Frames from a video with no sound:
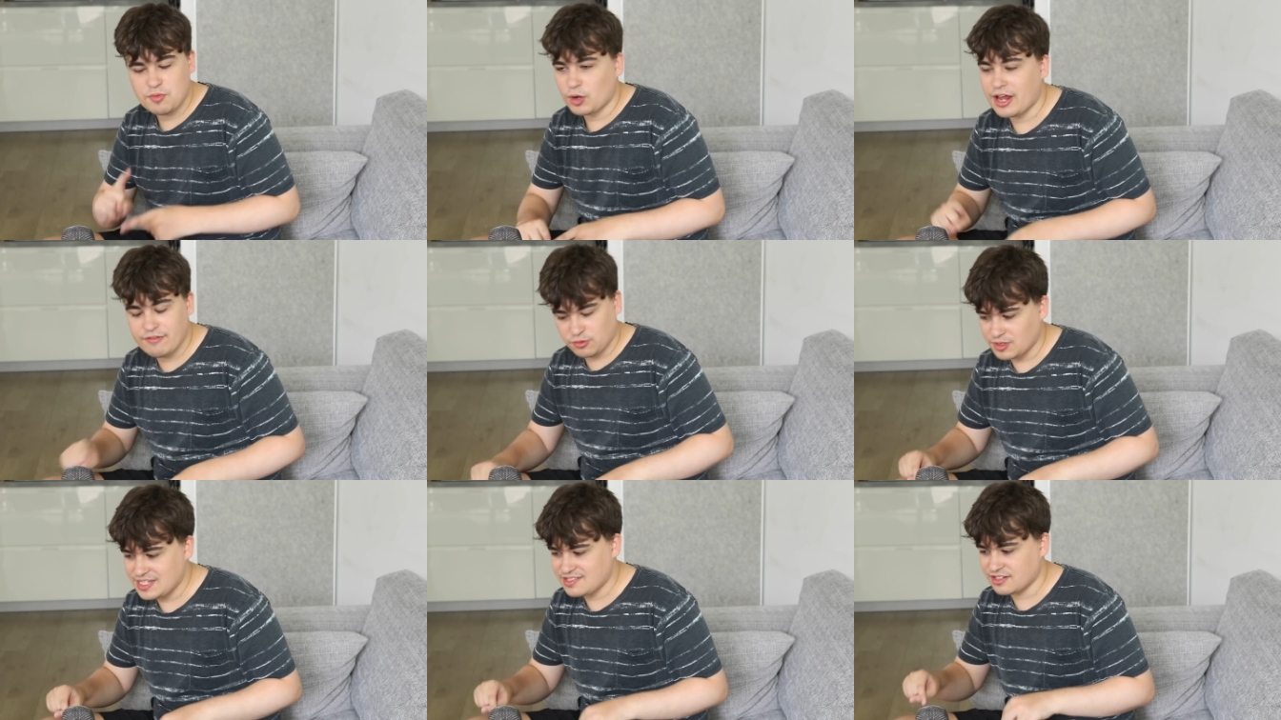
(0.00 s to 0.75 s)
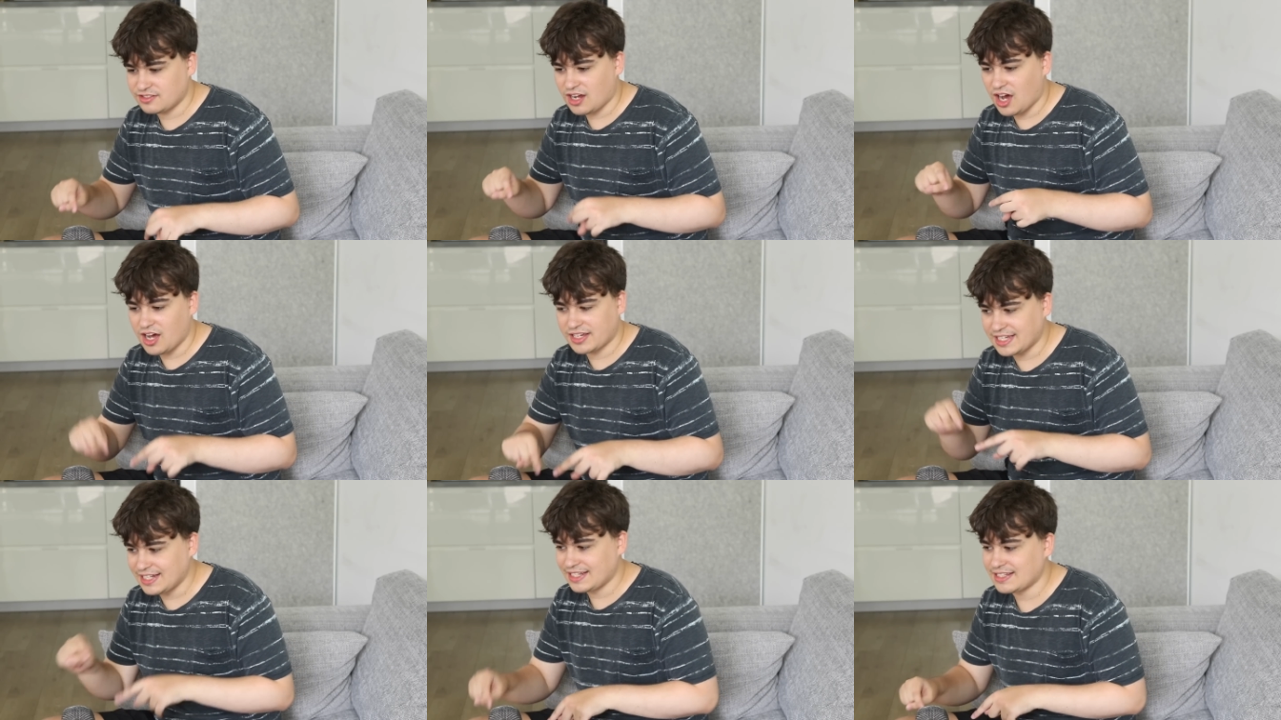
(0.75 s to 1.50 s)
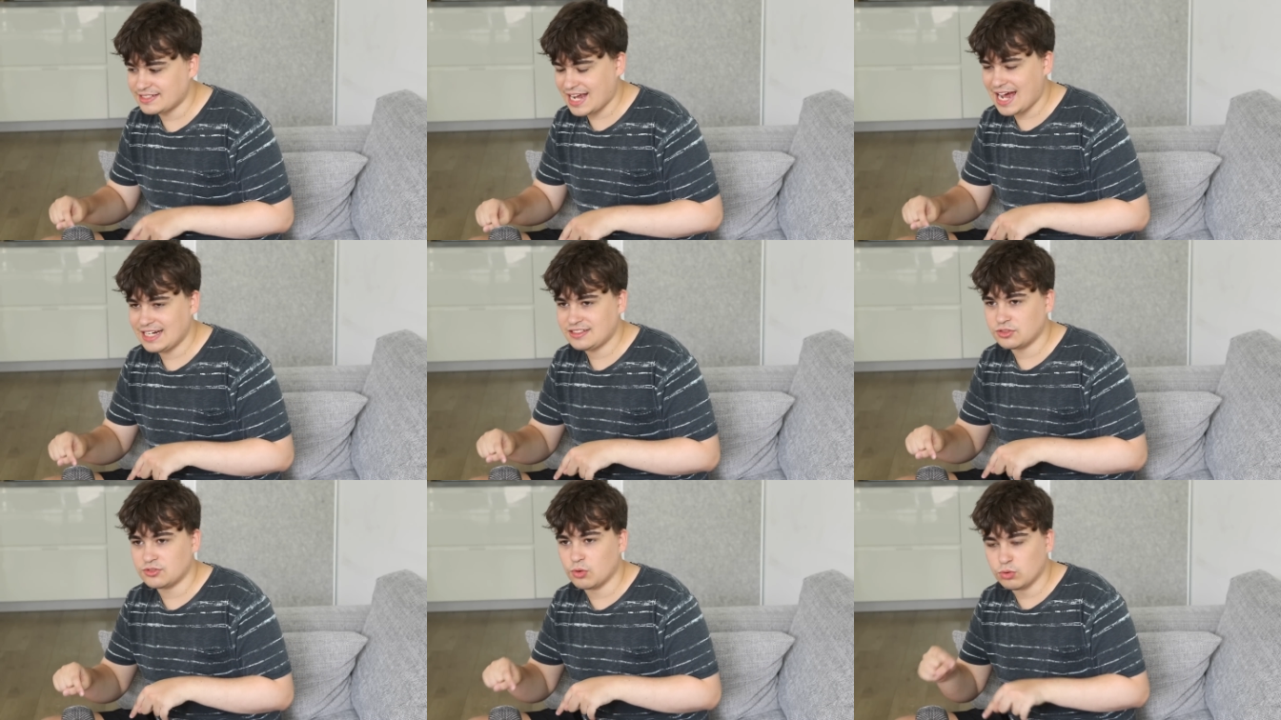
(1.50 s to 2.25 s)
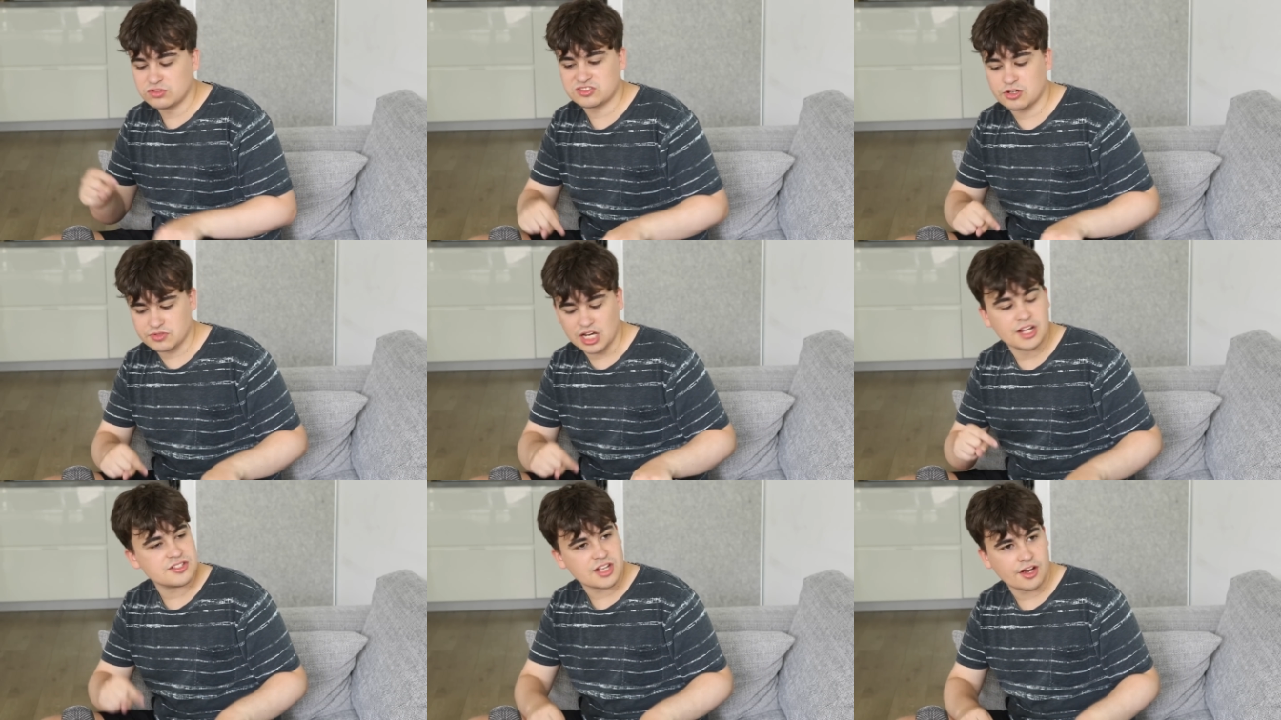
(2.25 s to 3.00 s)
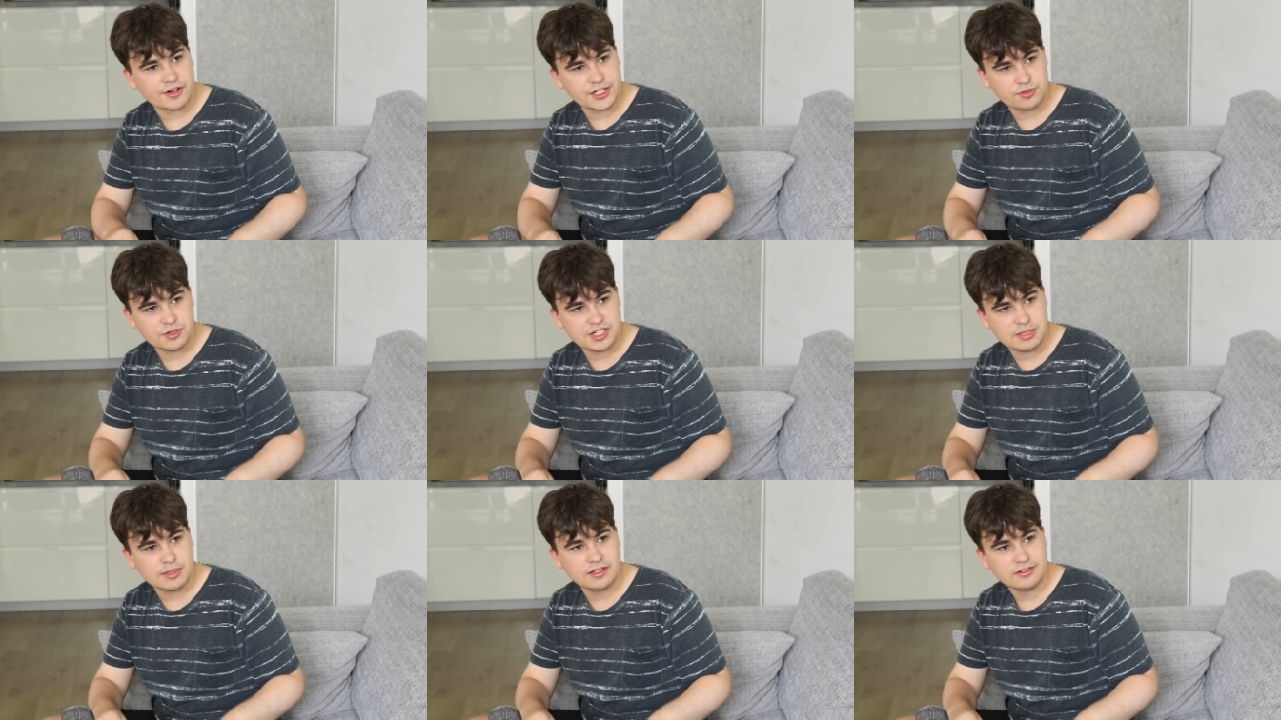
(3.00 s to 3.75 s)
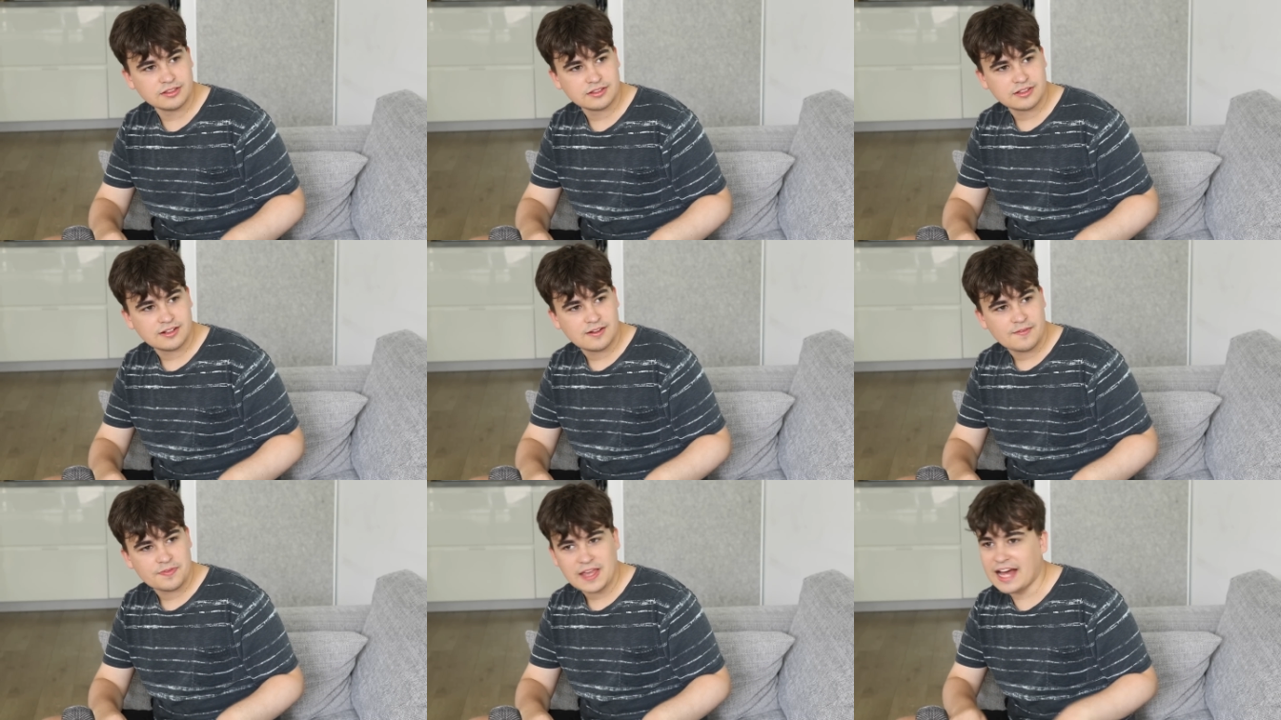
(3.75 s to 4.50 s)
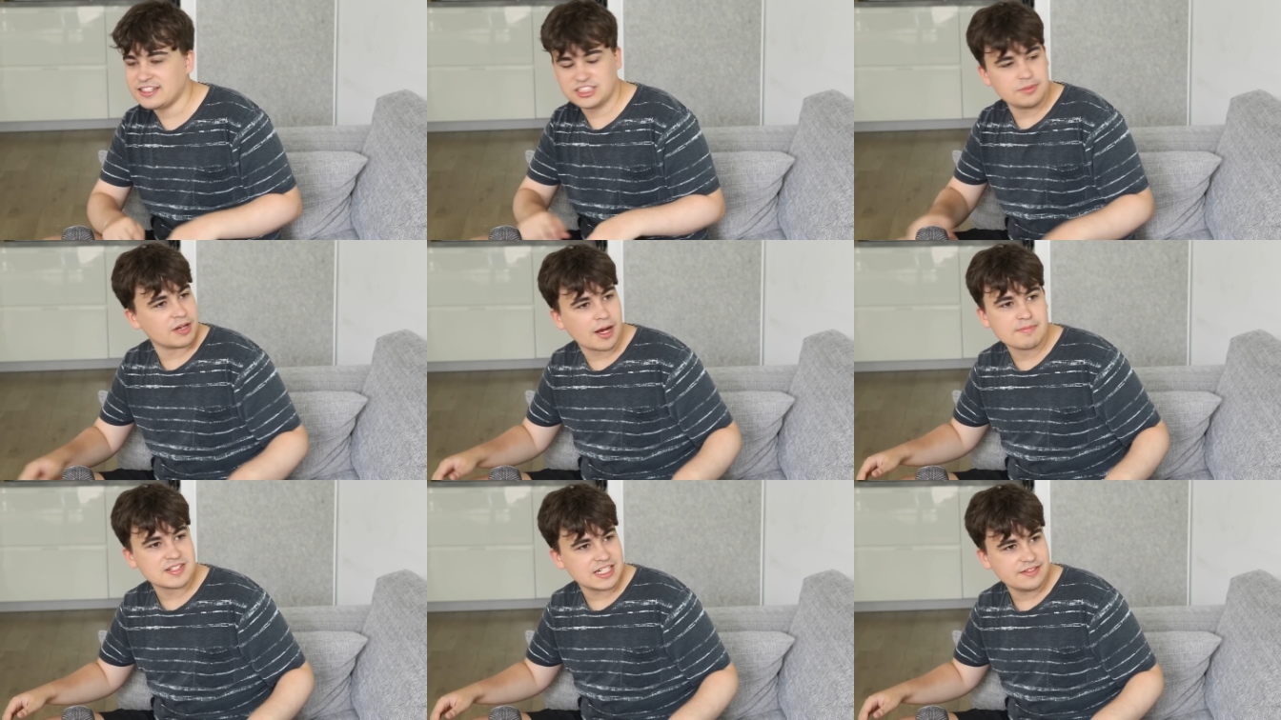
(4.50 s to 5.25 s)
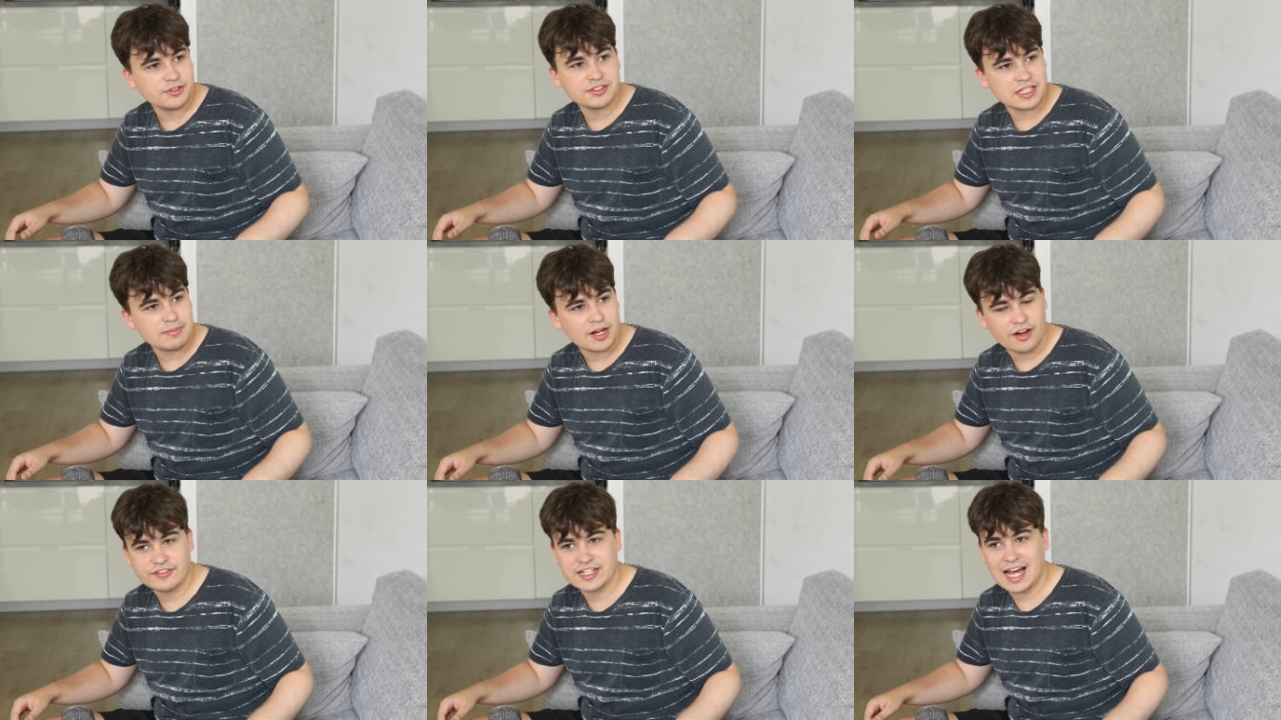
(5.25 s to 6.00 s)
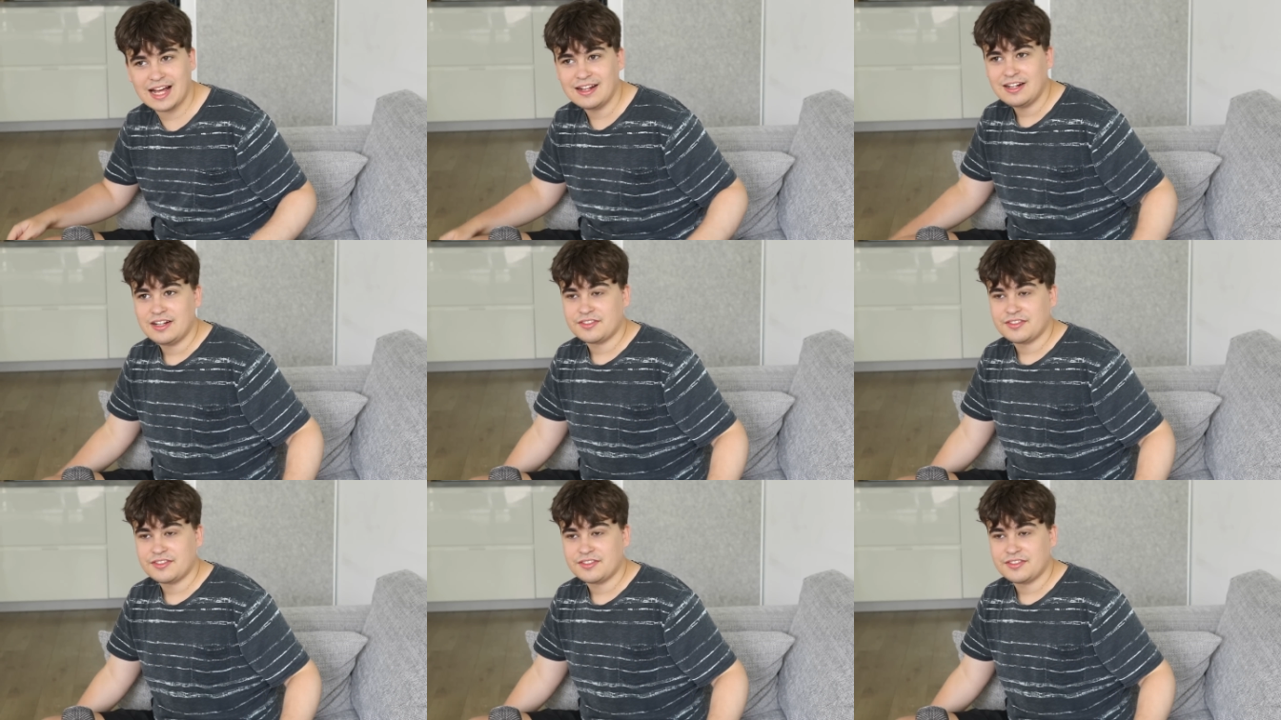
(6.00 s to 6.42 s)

whatever reason, her killing the dad also turns her into a demon and she becomes an evil demon after that.